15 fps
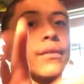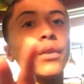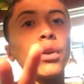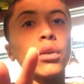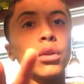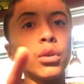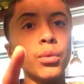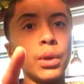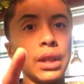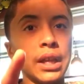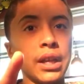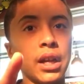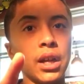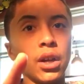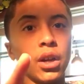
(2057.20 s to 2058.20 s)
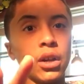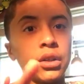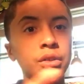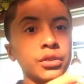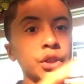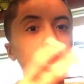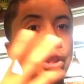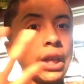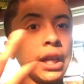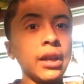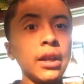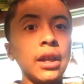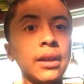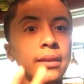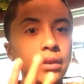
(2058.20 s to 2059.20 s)
I have no clue where they got her.
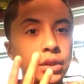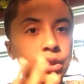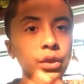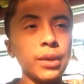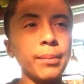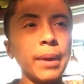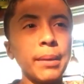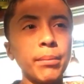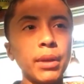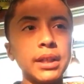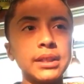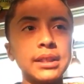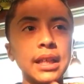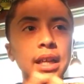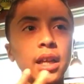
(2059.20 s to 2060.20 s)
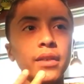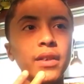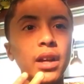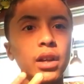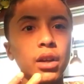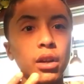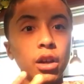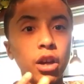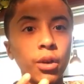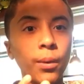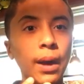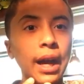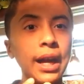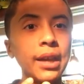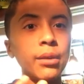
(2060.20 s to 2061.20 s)
They, there's three main places they could have gotten her:
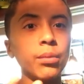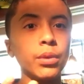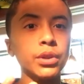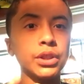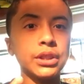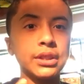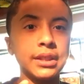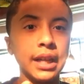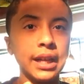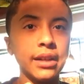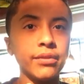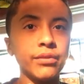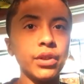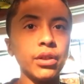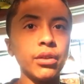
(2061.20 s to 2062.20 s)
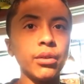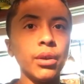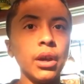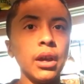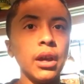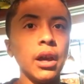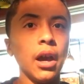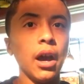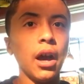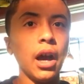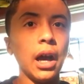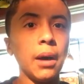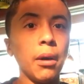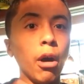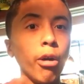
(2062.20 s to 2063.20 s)
Hawaii, where she's native to.
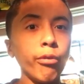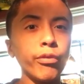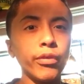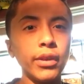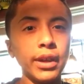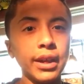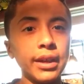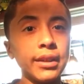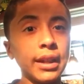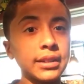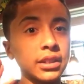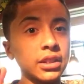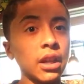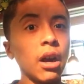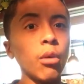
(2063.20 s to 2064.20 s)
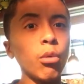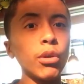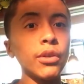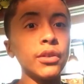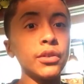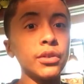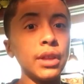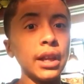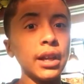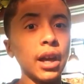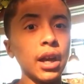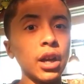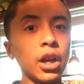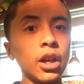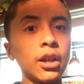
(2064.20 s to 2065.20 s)
Uh, hopefully, that's not where
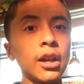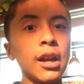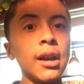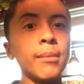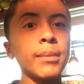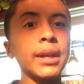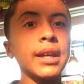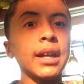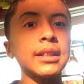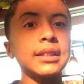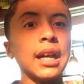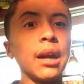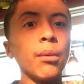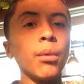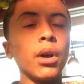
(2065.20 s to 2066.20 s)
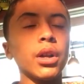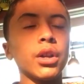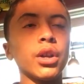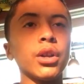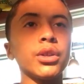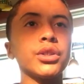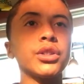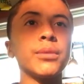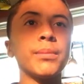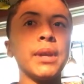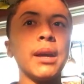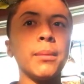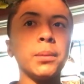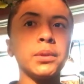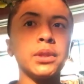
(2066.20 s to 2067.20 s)
they got her because I want her
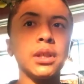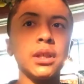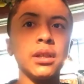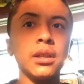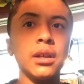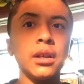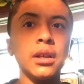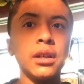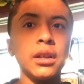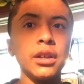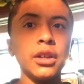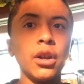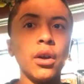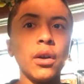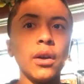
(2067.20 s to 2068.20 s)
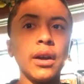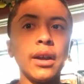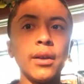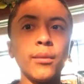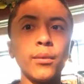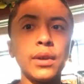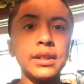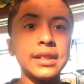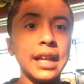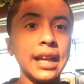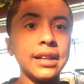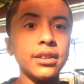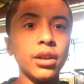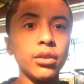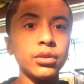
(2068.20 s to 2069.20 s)
to be able to, you know, because
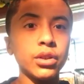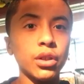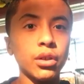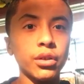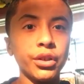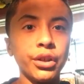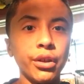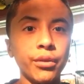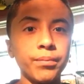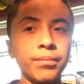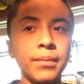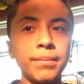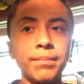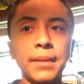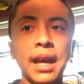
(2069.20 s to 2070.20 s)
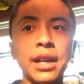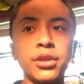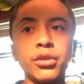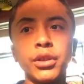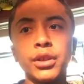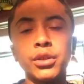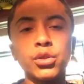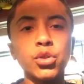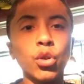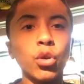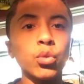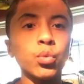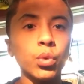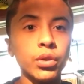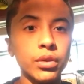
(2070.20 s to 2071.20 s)
cane toads are you know naturally
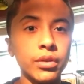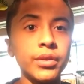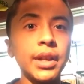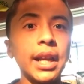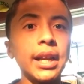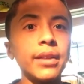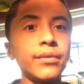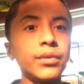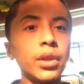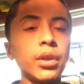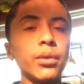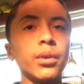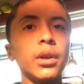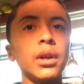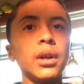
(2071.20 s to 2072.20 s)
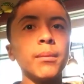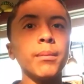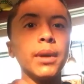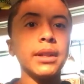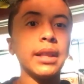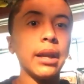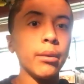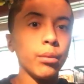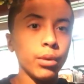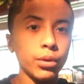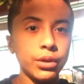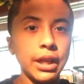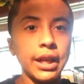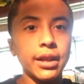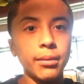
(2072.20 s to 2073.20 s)
controlled where they're native to, but they
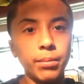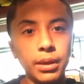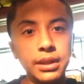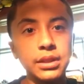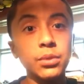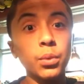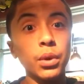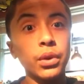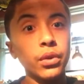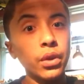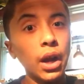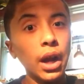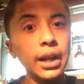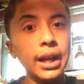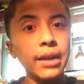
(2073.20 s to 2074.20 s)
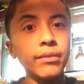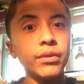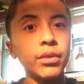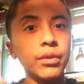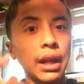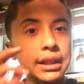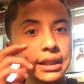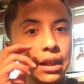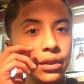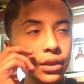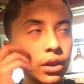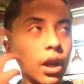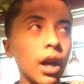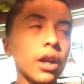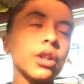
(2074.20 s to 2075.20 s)
were taken places where they're not native to, and that's
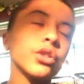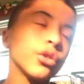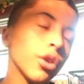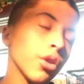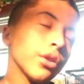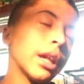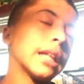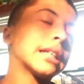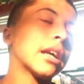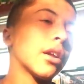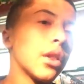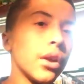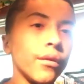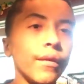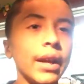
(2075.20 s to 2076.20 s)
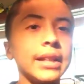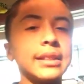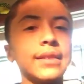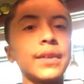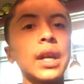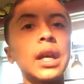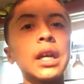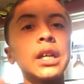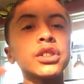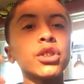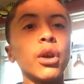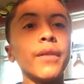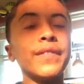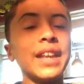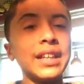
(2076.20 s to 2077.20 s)
how they're not controlled, and that's how they're invasive.
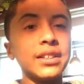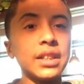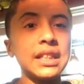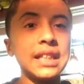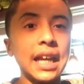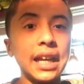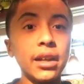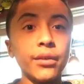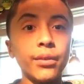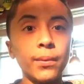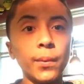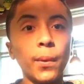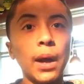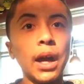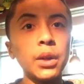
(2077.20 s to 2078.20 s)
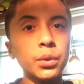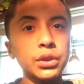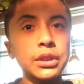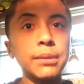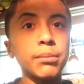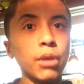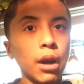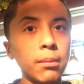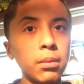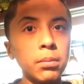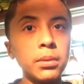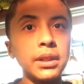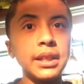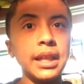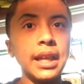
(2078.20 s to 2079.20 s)
So if they did take her from the wild, which they
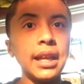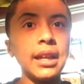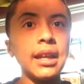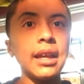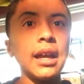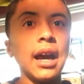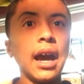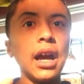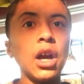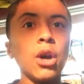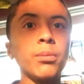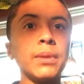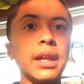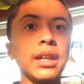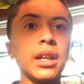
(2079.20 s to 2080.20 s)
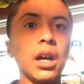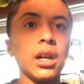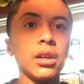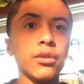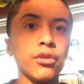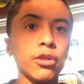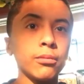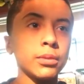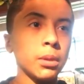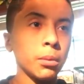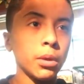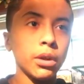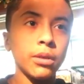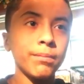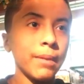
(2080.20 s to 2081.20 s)
probably did, I hope they got her from
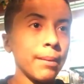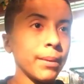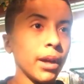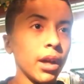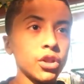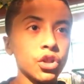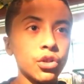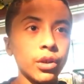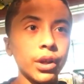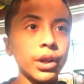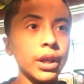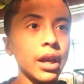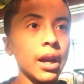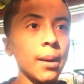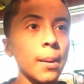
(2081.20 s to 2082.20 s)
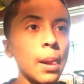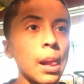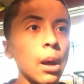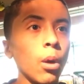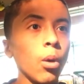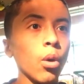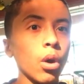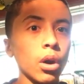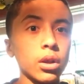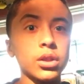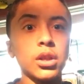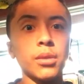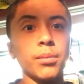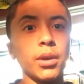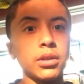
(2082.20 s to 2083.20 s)
somewhere in maybe Australia or
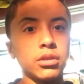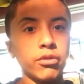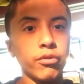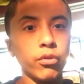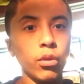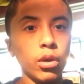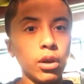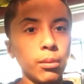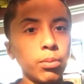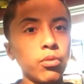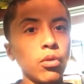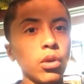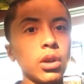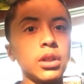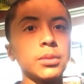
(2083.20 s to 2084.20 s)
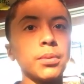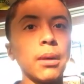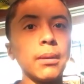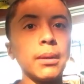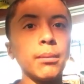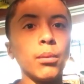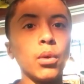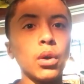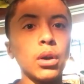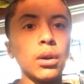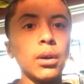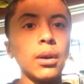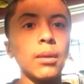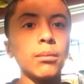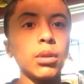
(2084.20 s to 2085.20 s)
certain parts of Florida. Florida's probably
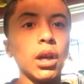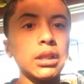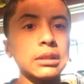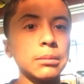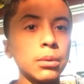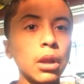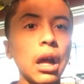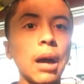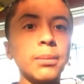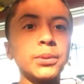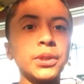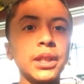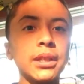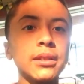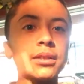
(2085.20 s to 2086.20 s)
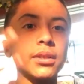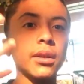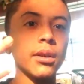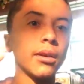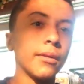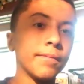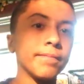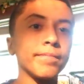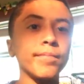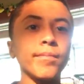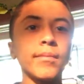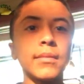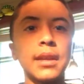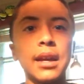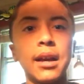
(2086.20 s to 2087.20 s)
more plausible option, so
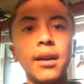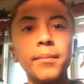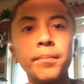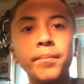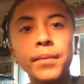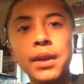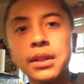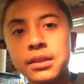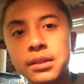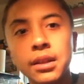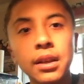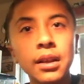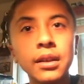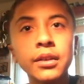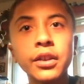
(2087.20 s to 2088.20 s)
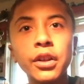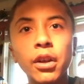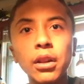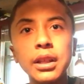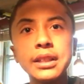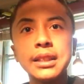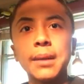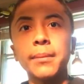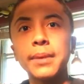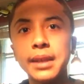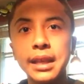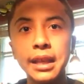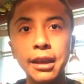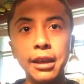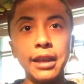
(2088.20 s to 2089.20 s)
yeah, because you know at least
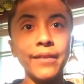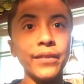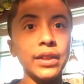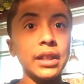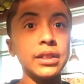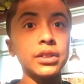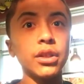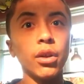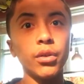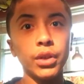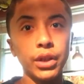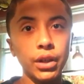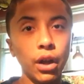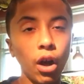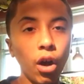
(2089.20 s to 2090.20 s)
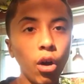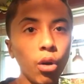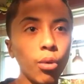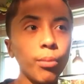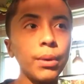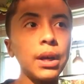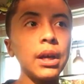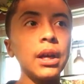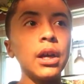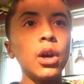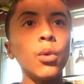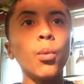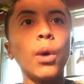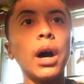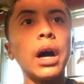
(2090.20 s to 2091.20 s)
I'm g- giving this toad a good home
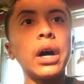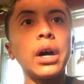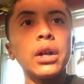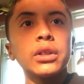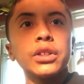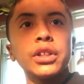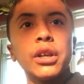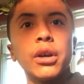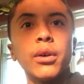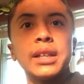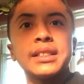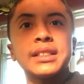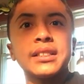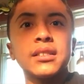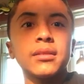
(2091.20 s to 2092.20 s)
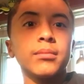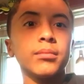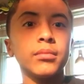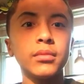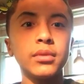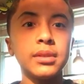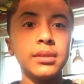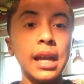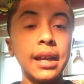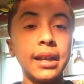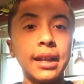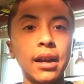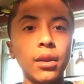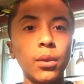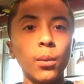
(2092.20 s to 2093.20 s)
while you know it's
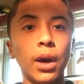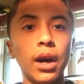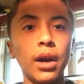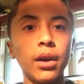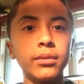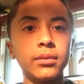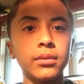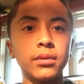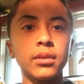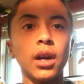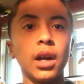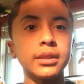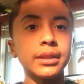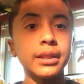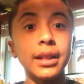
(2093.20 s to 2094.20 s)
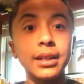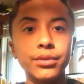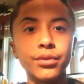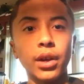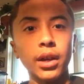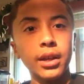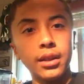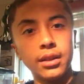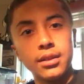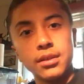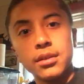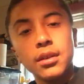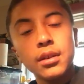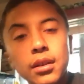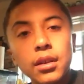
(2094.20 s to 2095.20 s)
taken out of the wild and causing less
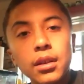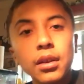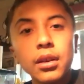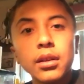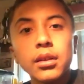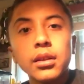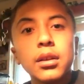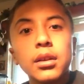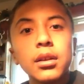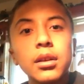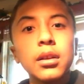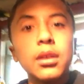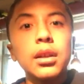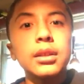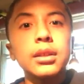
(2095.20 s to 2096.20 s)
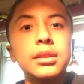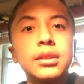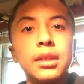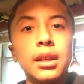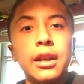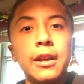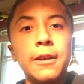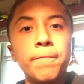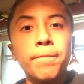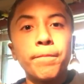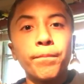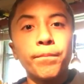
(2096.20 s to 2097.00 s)
ruckus. Let's see.